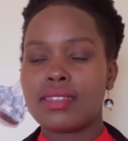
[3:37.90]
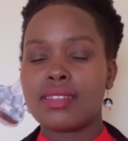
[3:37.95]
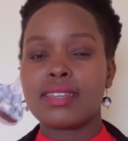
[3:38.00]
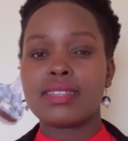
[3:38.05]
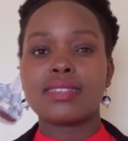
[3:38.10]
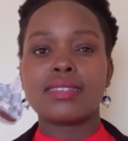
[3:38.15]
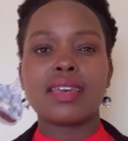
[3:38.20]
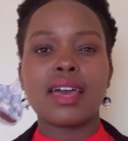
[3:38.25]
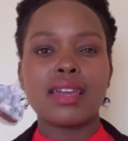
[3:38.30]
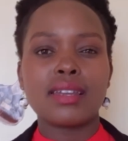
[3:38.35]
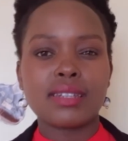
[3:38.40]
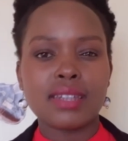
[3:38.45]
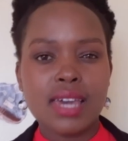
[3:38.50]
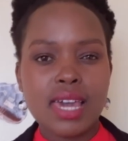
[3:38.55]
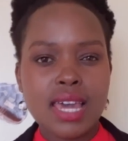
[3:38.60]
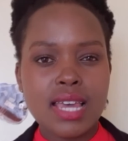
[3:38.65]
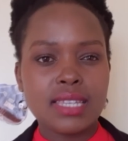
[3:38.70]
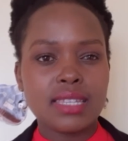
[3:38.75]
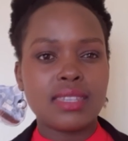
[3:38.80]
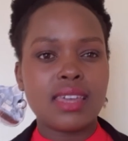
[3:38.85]
site
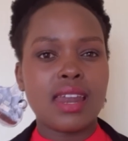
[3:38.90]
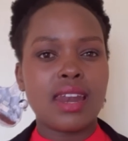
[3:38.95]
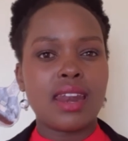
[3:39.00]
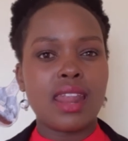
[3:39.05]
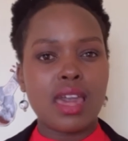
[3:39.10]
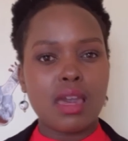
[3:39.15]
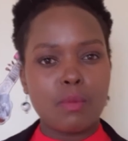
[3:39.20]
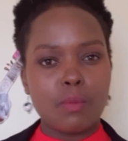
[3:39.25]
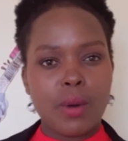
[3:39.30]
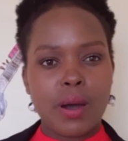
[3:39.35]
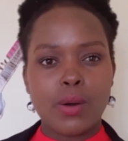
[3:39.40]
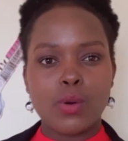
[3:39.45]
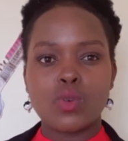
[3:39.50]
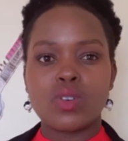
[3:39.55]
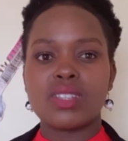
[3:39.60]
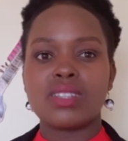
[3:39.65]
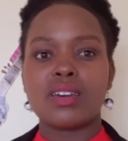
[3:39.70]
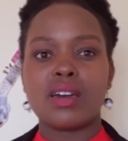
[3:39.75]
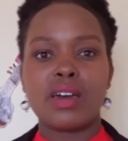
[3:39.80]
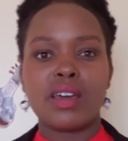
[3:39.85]
is, the
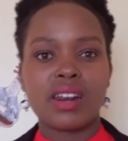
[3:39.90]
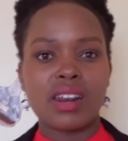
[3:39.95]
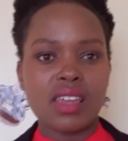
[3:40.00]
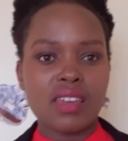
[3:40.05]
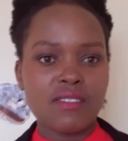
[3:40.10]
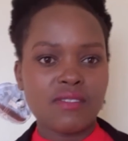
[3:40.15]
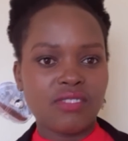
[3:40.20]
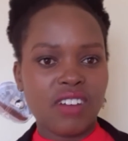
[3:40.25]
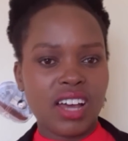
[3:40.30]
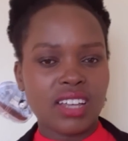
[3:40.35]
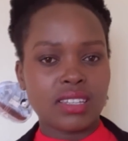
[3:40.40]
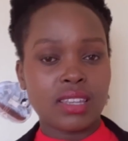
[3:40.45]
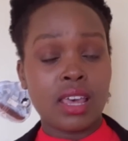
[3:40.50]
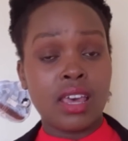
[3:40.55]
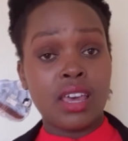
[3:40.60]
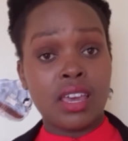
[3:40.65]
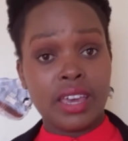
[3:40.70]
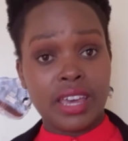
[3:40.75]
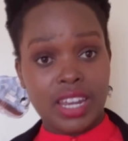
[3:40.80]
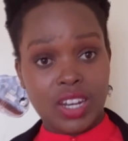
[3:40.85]
neighborhood, the rivers,
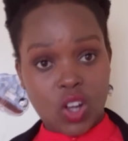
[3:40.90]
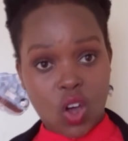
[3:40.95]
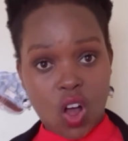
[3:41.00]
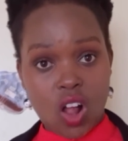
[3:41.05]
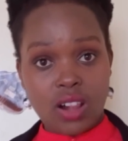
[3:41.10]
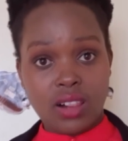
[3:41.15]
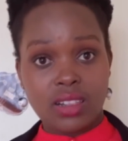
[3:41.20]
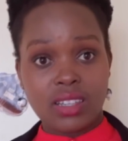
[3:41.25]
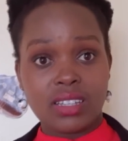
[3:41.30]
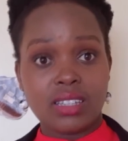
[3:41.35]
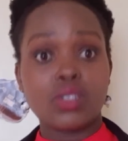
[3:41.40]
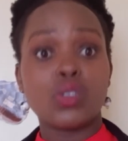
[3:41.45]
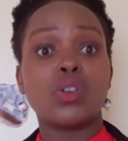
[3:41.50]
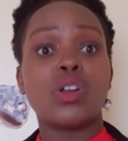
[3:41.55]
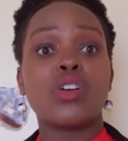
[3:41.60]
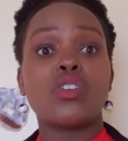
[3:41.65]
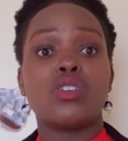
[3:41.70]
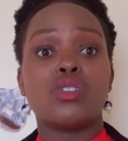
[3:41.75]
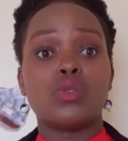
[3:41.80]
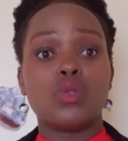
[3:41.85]
and all this. So
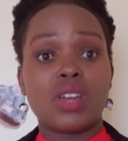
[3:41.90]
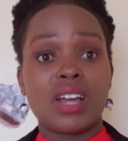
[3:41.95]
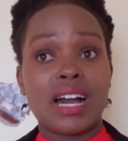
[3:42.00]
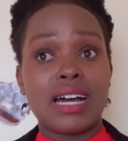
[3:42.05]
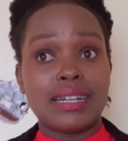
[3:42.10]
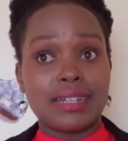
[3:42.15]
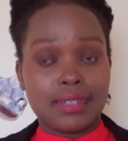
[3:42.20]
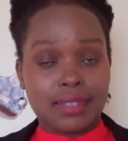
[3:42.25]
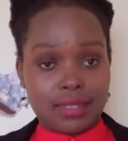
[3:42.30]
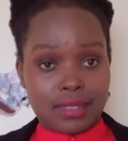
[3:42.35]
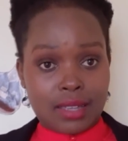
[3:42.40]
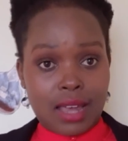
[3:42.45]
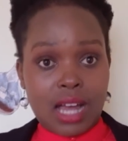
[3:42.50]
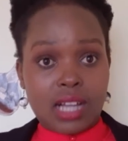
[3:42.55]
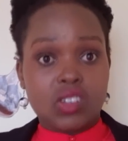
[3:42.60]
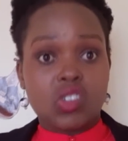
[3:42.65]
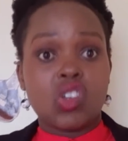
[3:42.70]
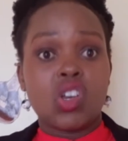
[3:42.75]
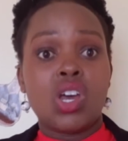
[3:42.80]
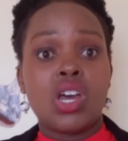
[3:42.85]
now you're doing a
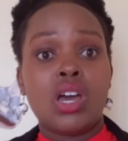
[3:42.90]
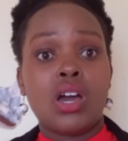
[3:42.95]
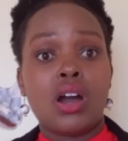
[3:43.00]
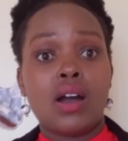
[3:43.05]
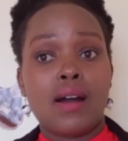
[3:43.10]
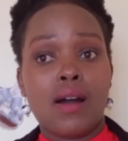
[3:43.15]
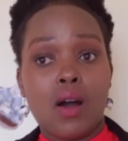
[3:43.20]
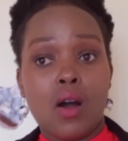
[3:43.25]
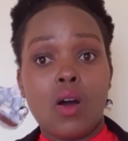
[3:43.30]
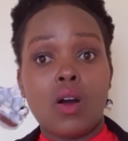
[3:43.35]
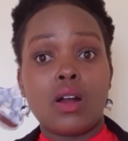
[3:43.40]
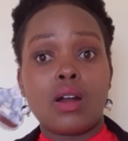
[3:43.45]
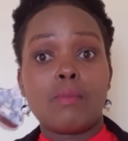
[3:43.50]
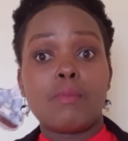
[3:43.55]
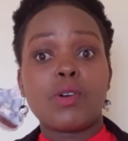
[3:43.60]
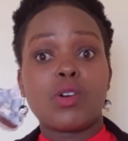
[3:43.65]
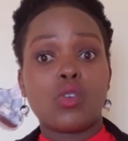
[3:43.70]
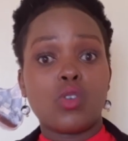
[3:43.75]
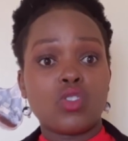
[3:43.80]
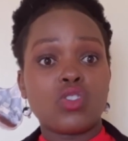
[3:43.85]
research on,
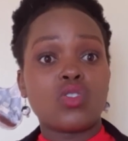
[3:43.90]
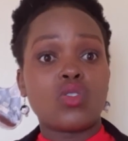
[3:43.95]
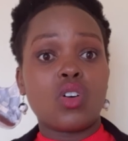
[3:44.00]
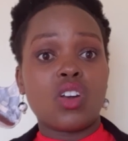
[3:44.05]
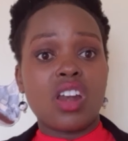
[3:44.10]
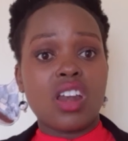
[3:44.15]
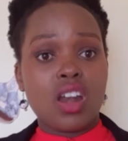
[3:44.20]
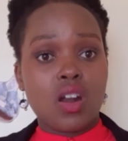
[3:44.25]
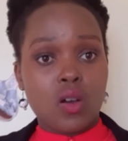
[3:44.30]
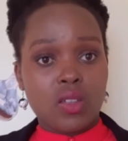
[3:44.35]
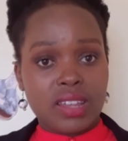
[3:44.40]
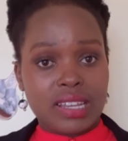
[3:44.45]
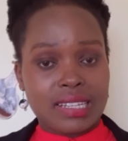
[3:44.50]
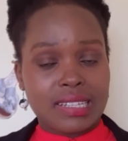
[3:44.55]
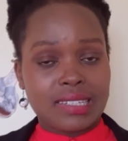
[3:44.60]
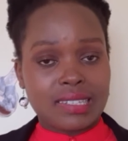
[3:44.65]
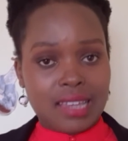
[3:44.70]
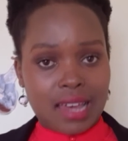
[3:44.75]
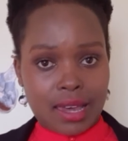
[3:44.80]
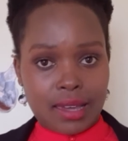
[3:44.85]
because you already know the
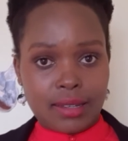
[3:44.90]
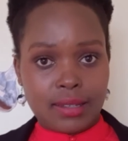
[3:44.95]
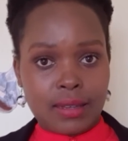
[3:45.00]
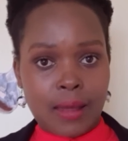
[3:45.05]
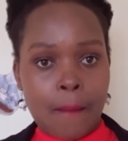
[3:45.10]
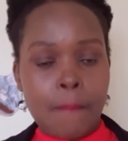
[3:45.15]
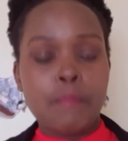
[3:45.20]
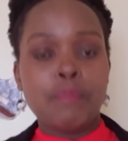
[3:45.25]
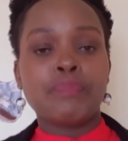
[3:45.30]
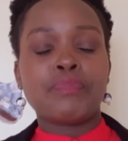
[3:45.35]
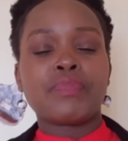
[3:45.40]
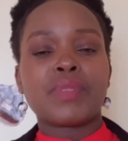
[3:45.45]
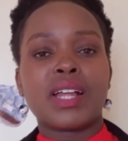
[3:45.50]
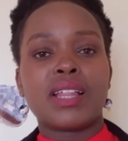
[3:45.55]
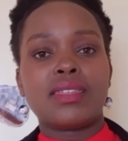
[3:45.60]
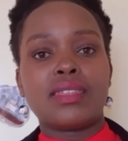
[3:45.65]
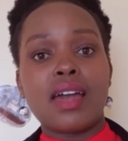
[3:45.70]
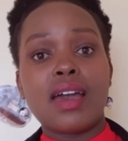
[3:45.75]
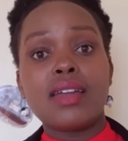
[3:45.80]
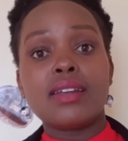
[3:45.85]
site.
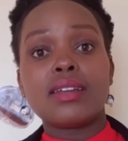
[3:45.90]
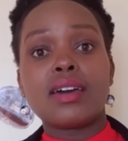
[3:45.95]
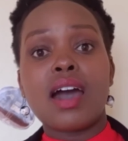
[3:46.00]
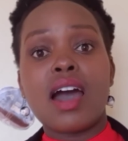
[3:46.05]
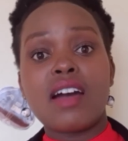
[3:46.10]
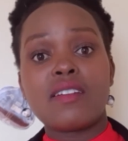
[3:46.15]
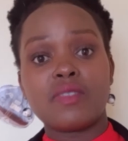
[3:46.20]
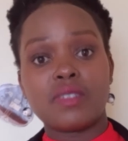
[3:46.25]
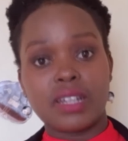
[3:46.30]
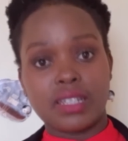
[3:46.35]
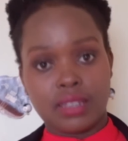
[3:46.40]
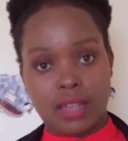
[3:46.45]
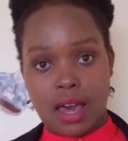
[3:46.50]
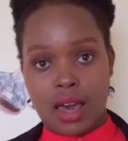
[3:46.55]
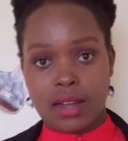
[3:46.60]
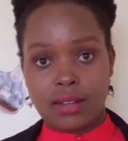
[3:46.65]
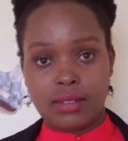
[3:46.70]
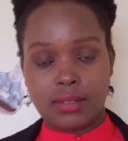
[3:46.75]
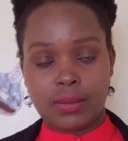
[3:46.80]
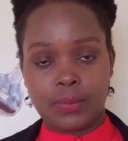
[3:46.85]
Then after
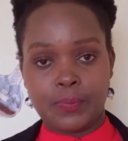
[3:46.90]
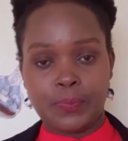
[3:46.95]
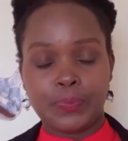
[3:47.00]
that